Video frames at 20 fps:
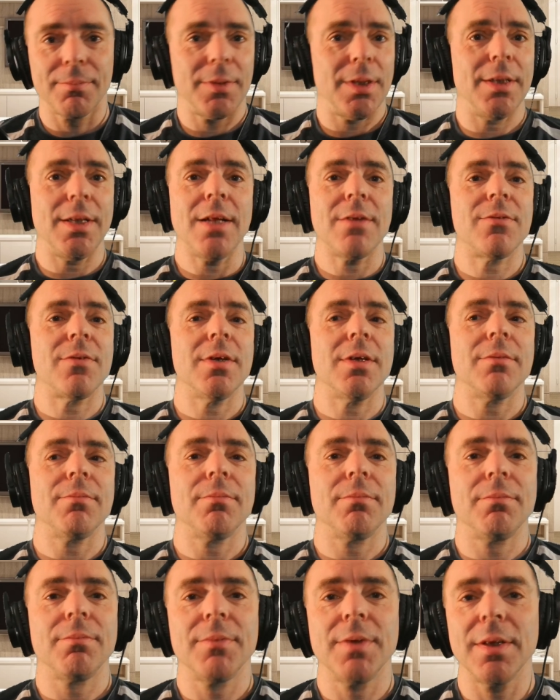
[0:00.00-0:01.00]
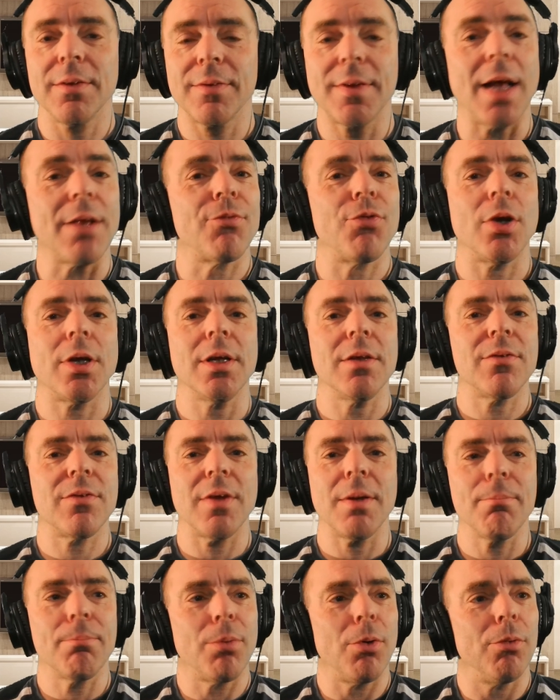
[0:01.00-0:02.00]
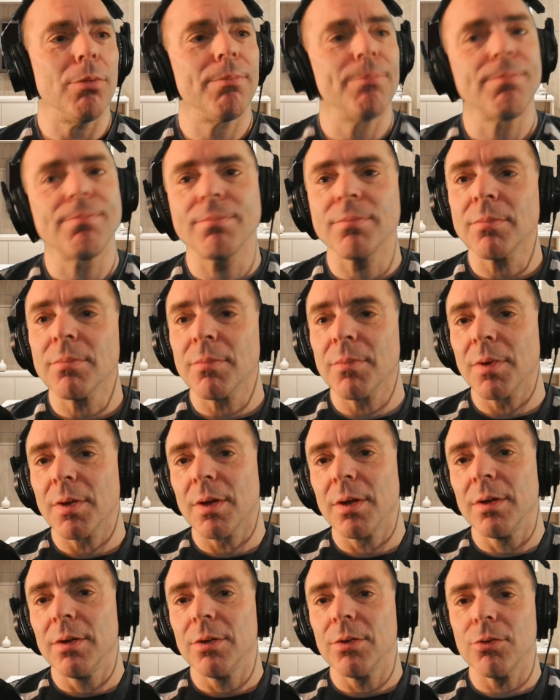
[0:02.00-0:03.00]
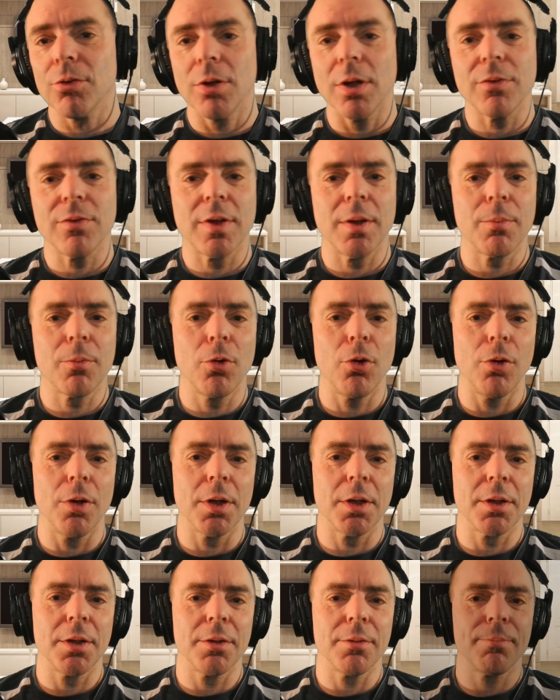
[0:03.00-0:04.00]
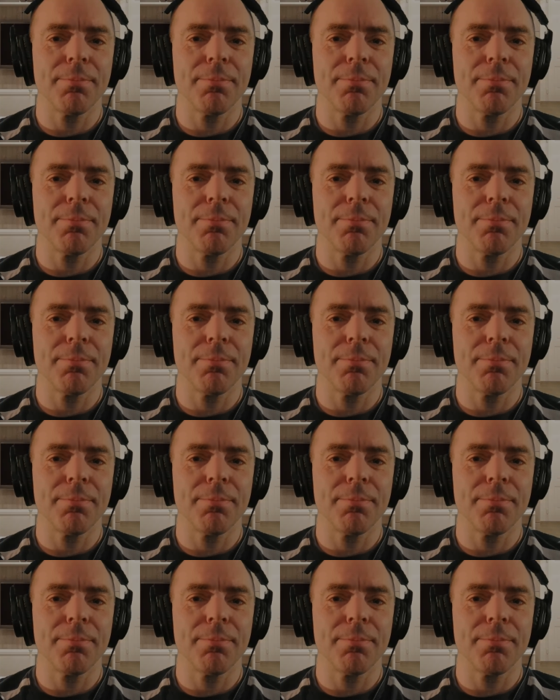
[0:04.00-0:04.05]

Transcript: That's it. It's that freaking simple. So let's keep going here.